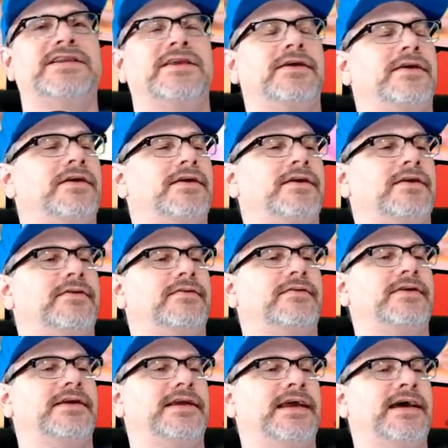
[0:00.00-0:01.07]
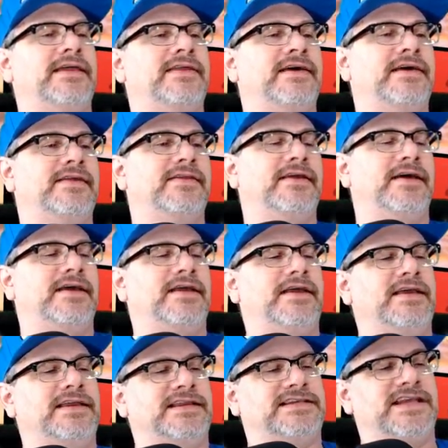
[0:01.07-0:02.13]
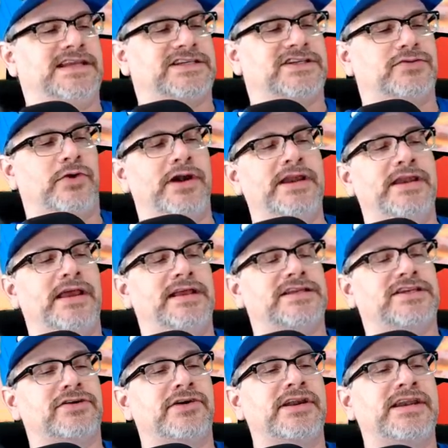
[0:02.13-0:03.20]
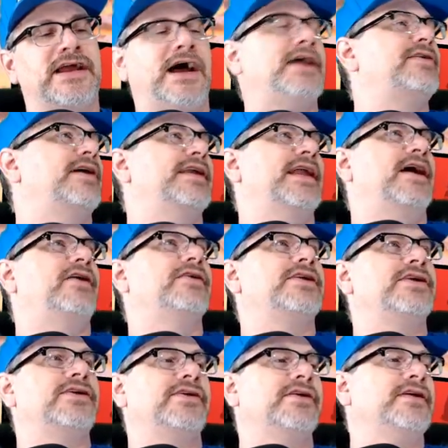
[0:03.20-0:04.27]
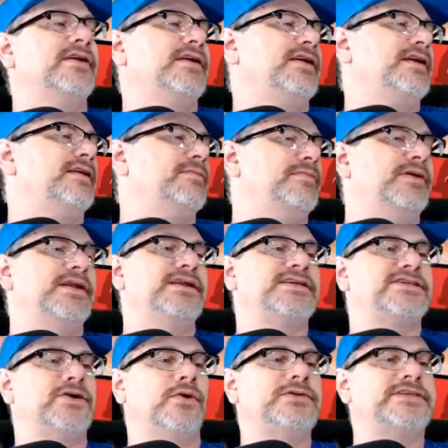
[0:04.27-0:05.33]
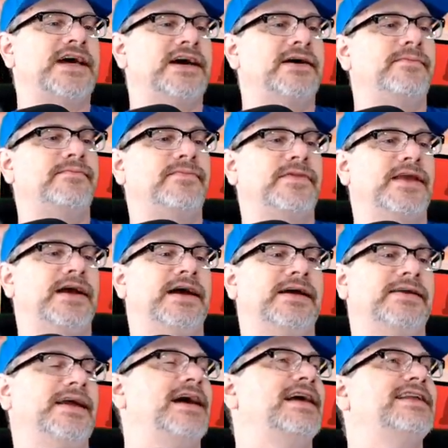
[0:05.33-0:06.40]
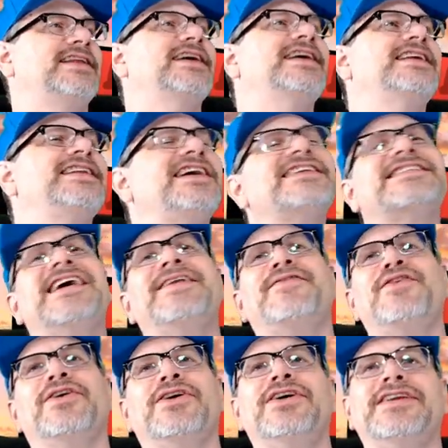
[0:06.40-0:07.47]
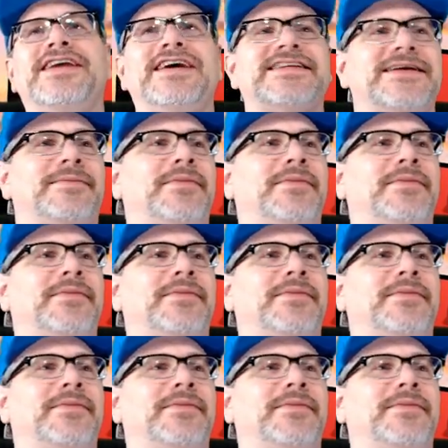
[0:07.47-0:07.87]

it, yeah, the the it's it's 20 it's 39 right now here in Minnesota. Uh, yeah, it, it does kind of feel good. Yes,